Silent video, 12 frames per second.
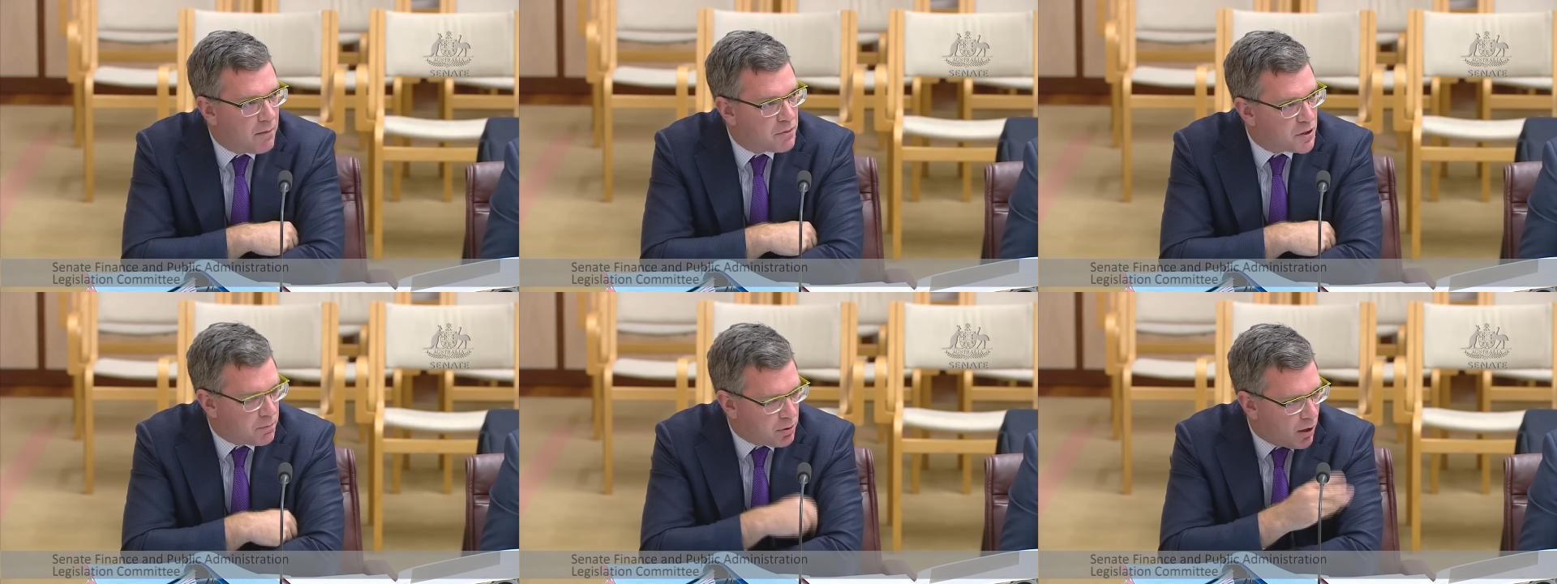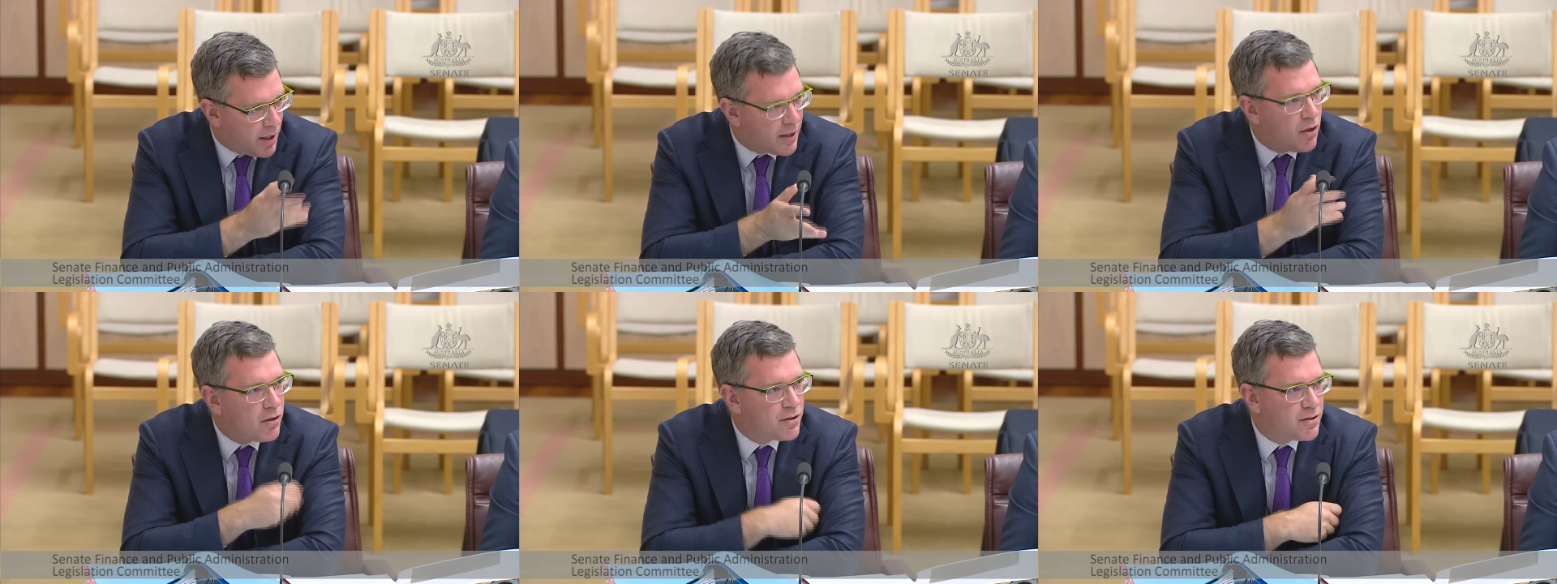supplier
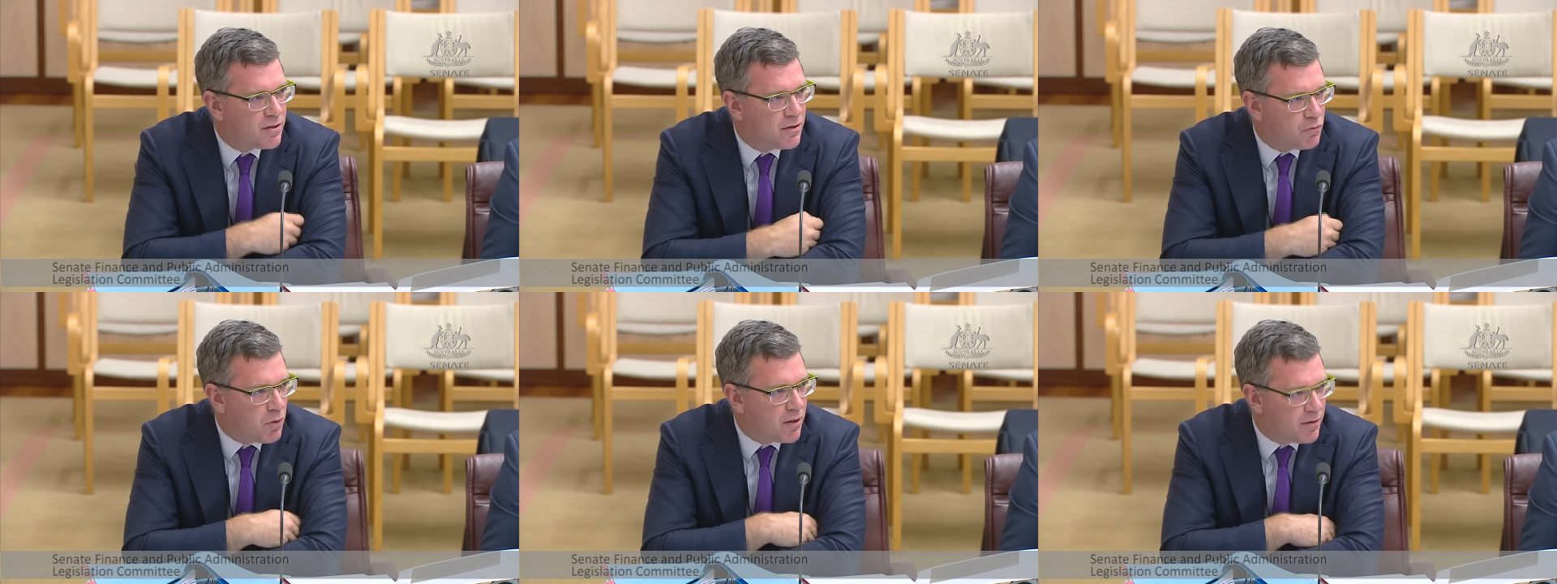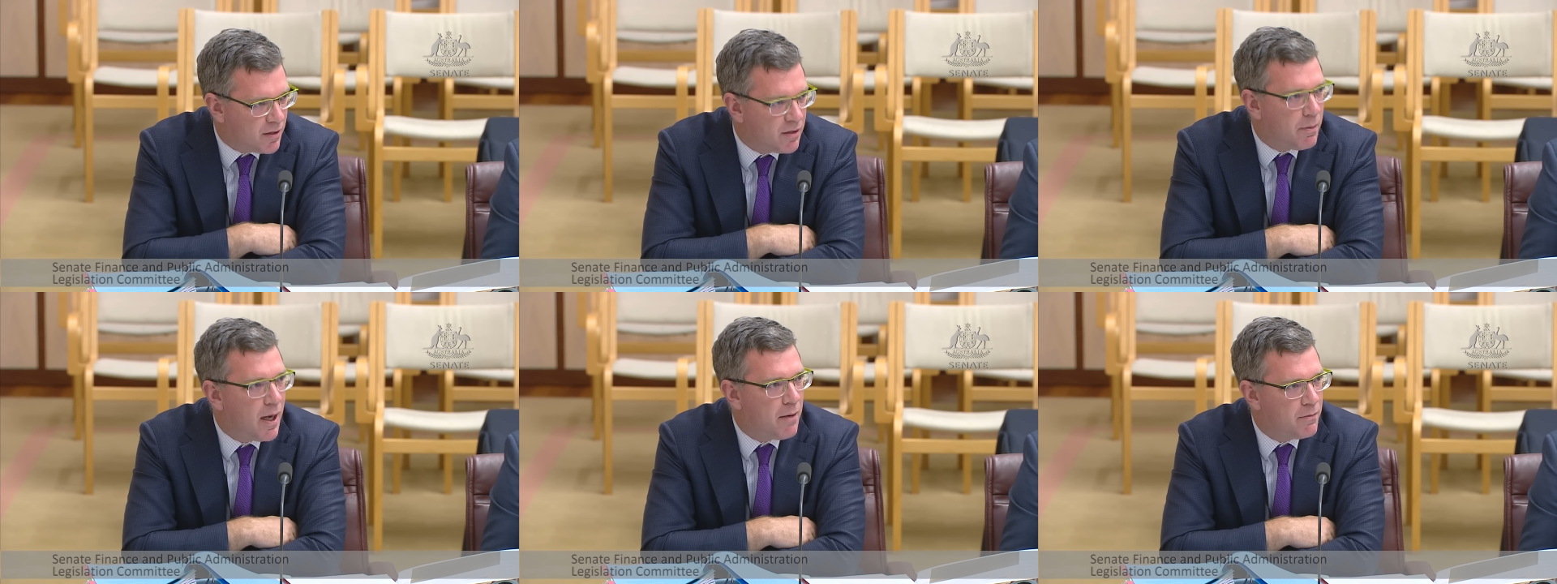costs as well as in
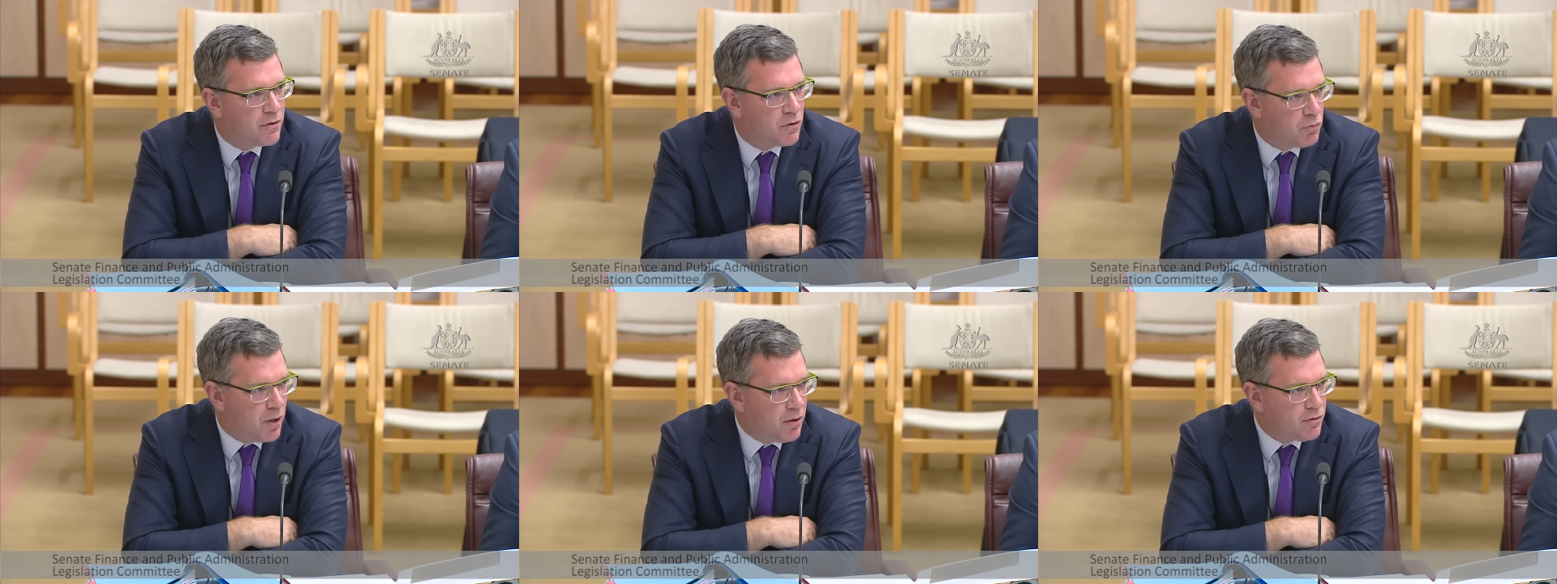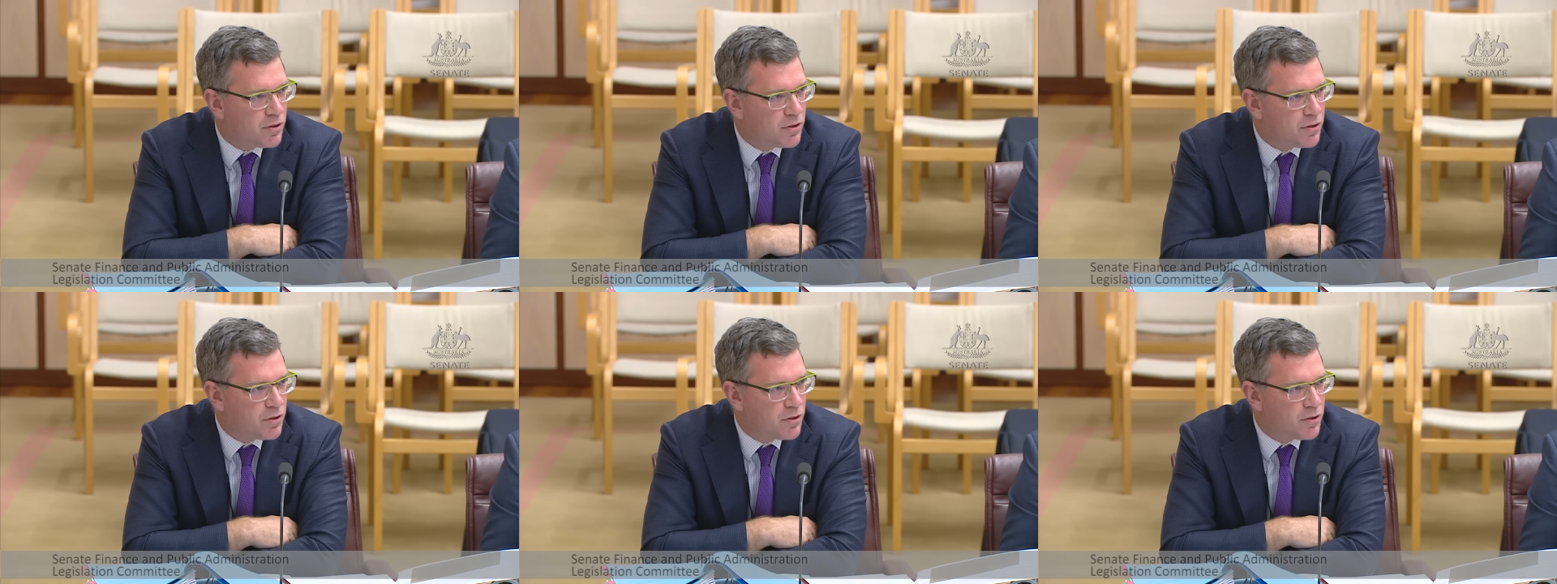departments as well.